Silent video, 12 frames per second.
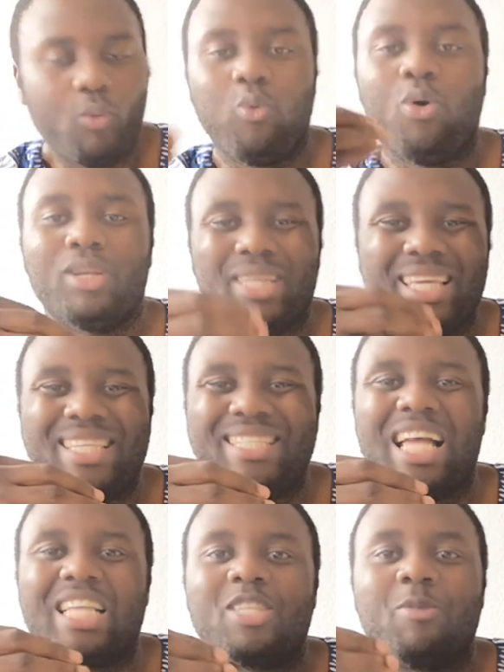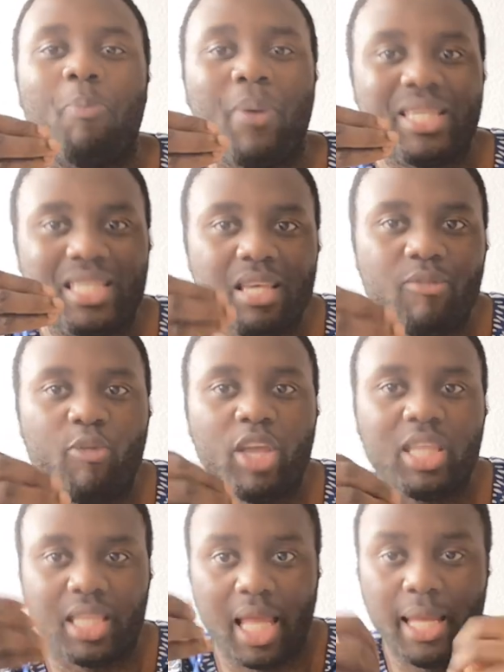What is that
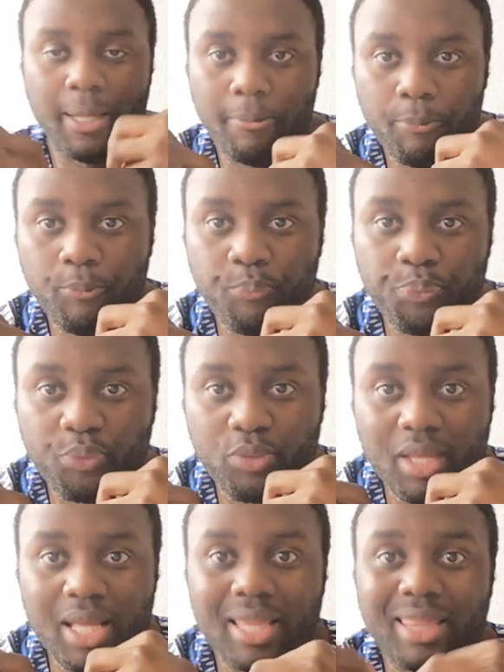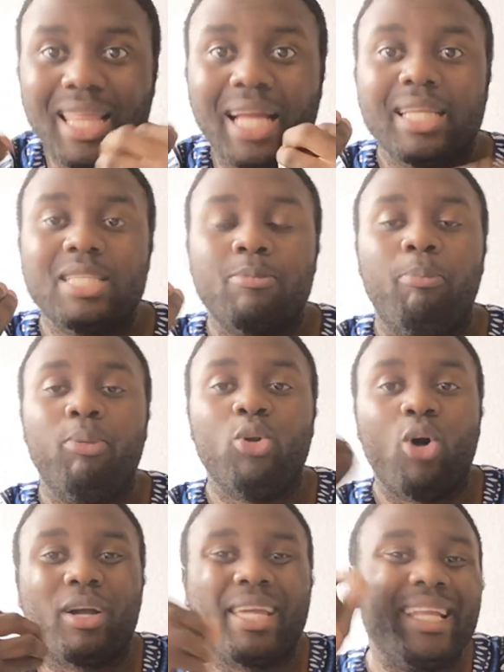specific thing that is
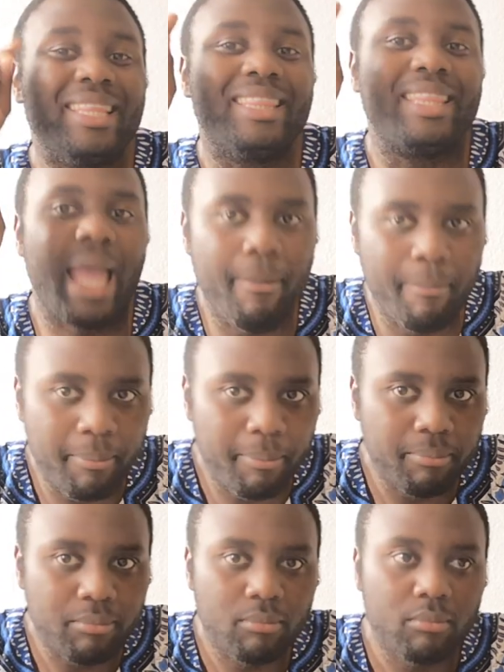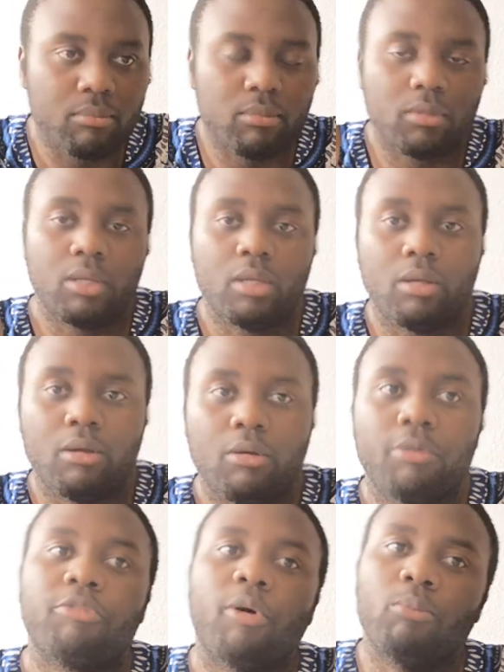blocking them
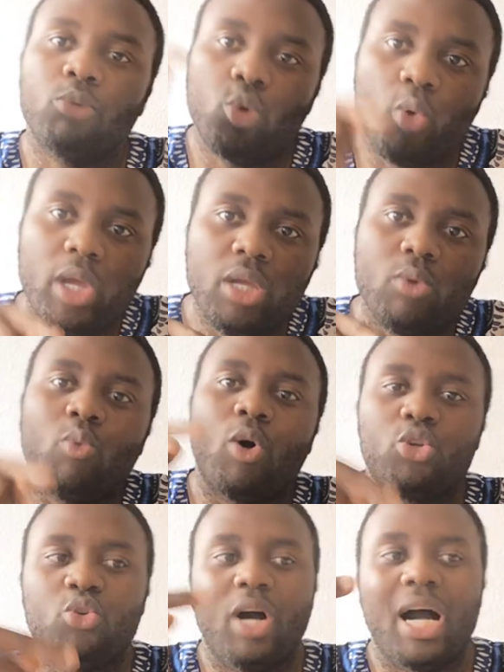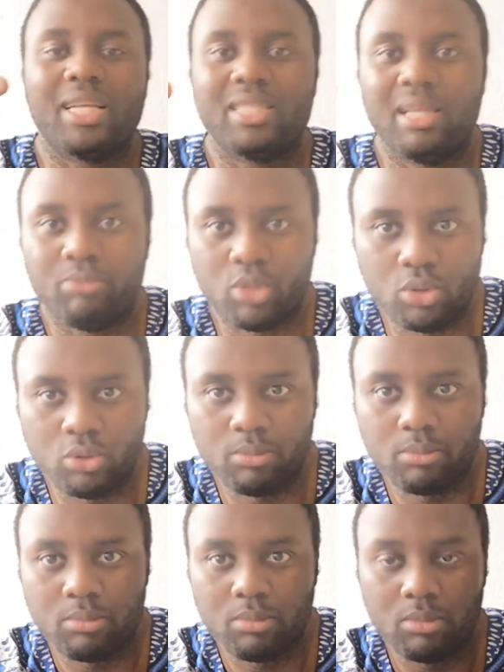from doing what you ask them to do?
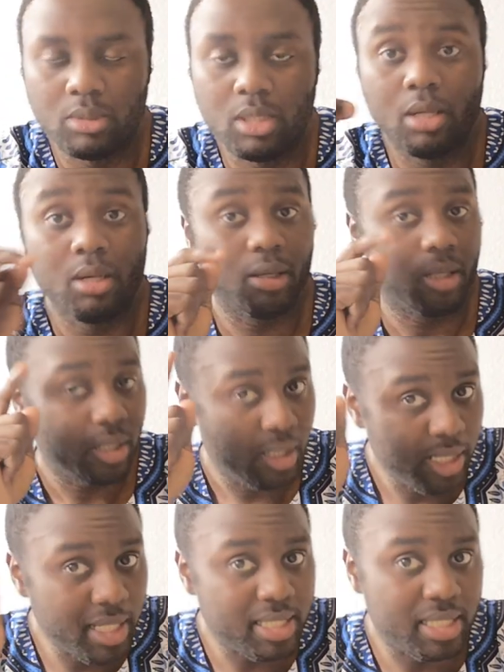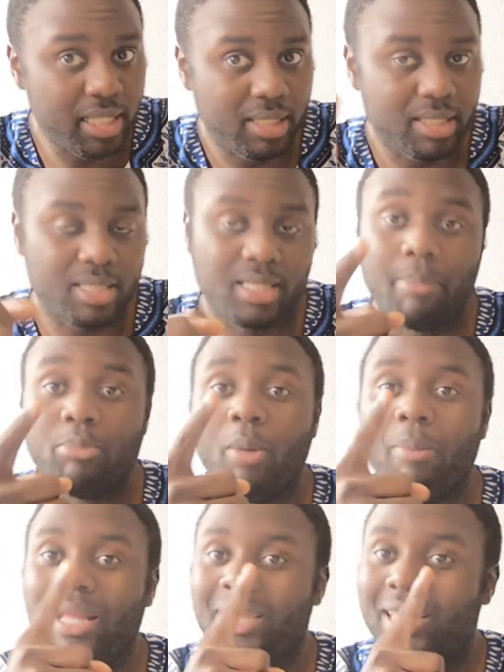Listen, step
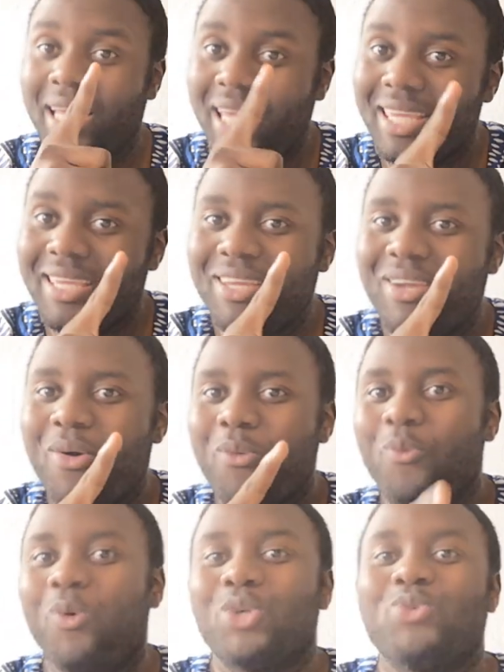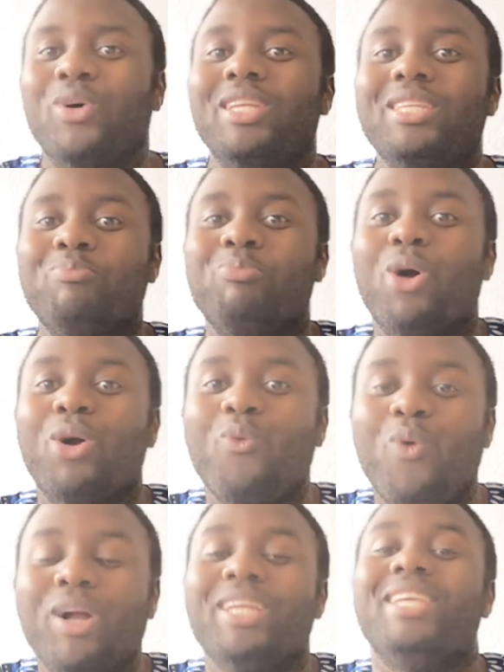number 3 was what
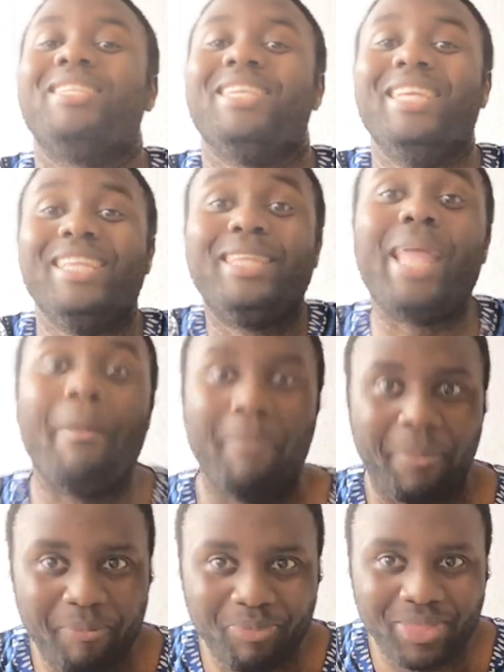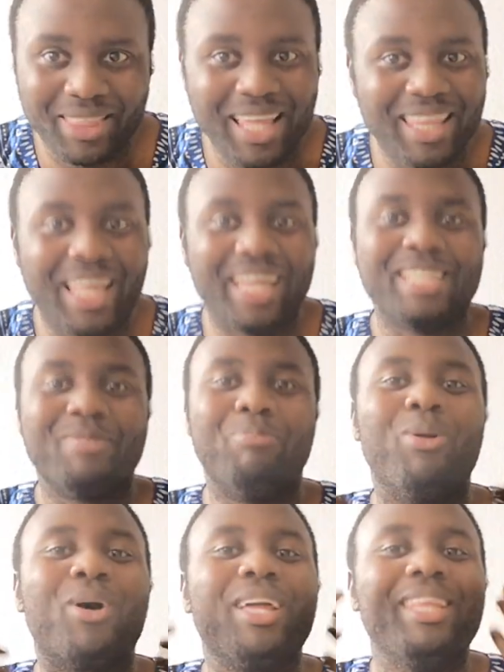is in them that is
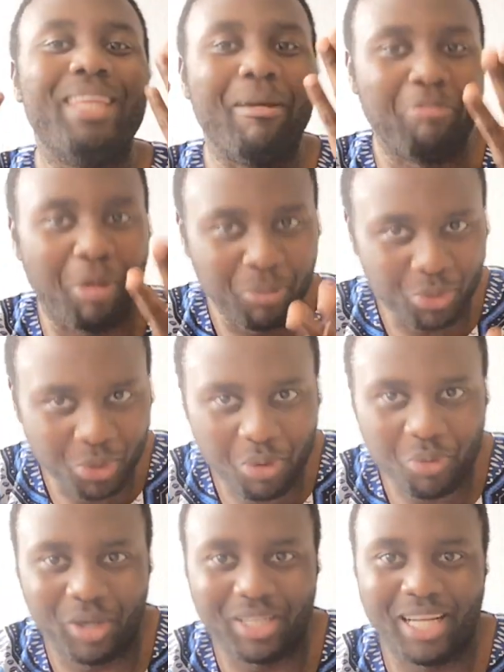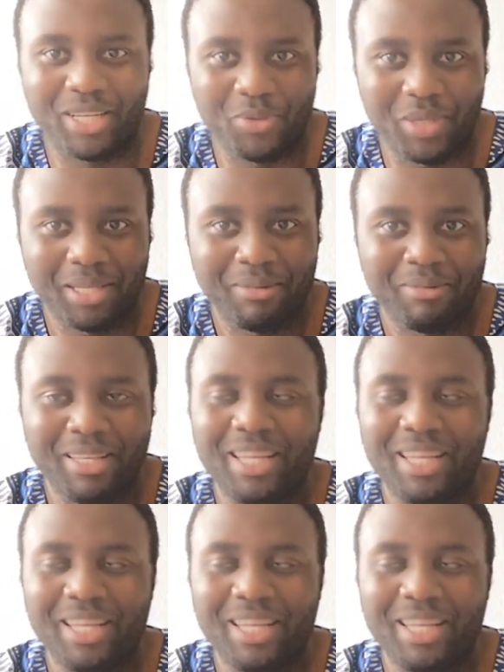blocking them from doing what they are doing.